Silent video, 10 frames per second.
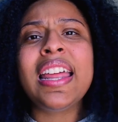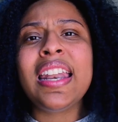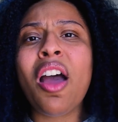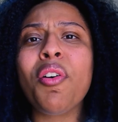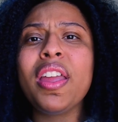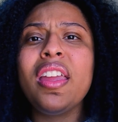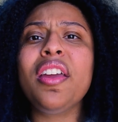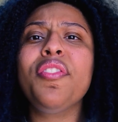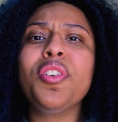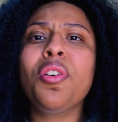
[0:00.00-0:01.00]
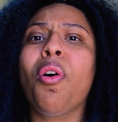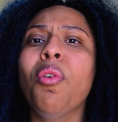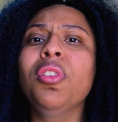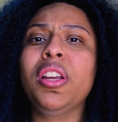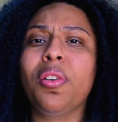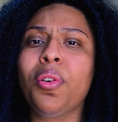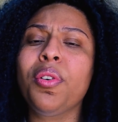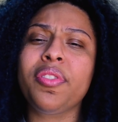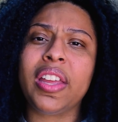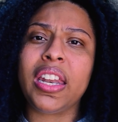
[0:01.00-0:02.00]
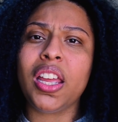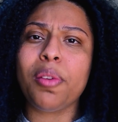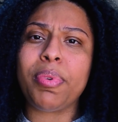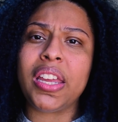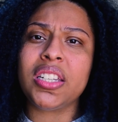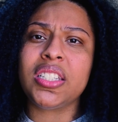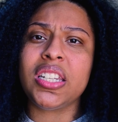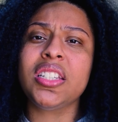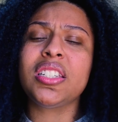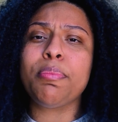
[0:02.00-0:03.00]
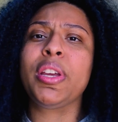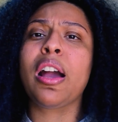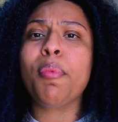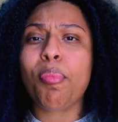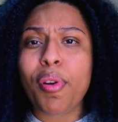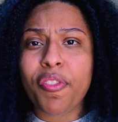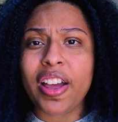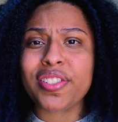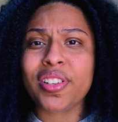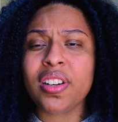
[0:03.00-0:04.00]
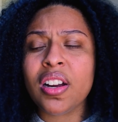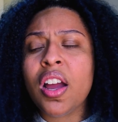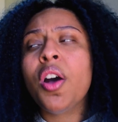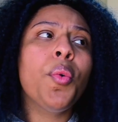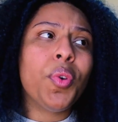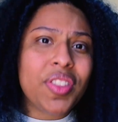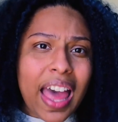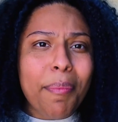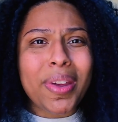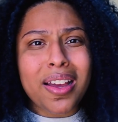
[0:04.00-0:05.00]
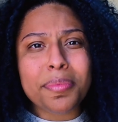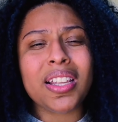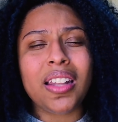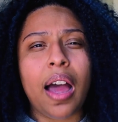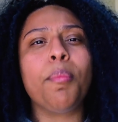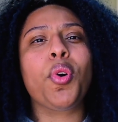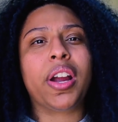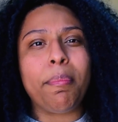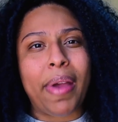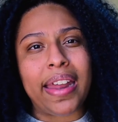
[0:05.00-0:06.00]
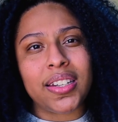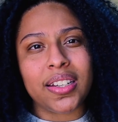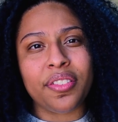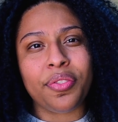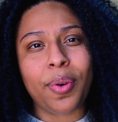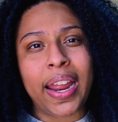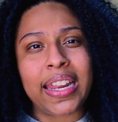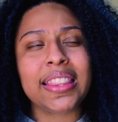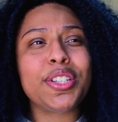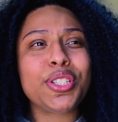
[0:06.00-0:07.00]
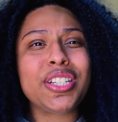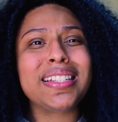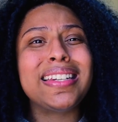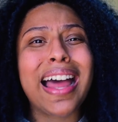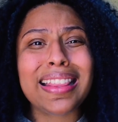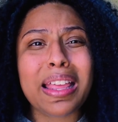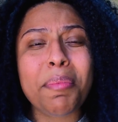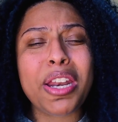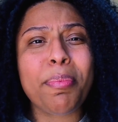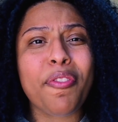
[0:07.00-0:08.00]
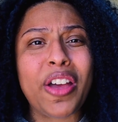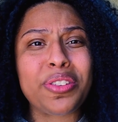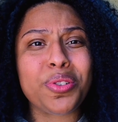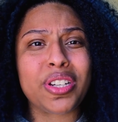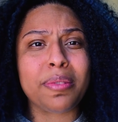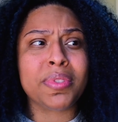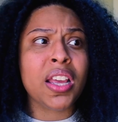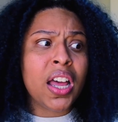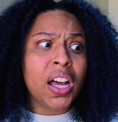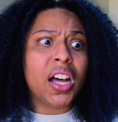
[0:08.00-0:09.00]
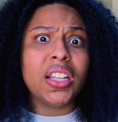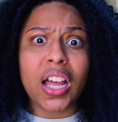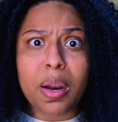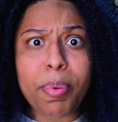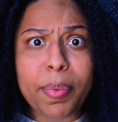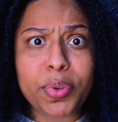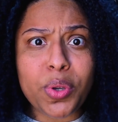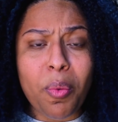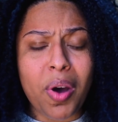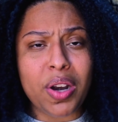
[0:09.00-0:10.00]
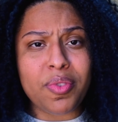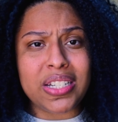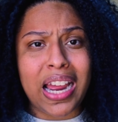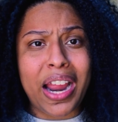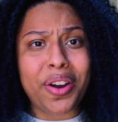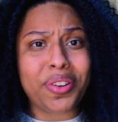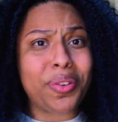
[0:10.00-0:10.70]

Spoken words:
Now, if your only goal of getting a PhD is to become a professor, well, that becomes a lot more competitive, right? There's just not that many professorships. A lot of people don't want to retire.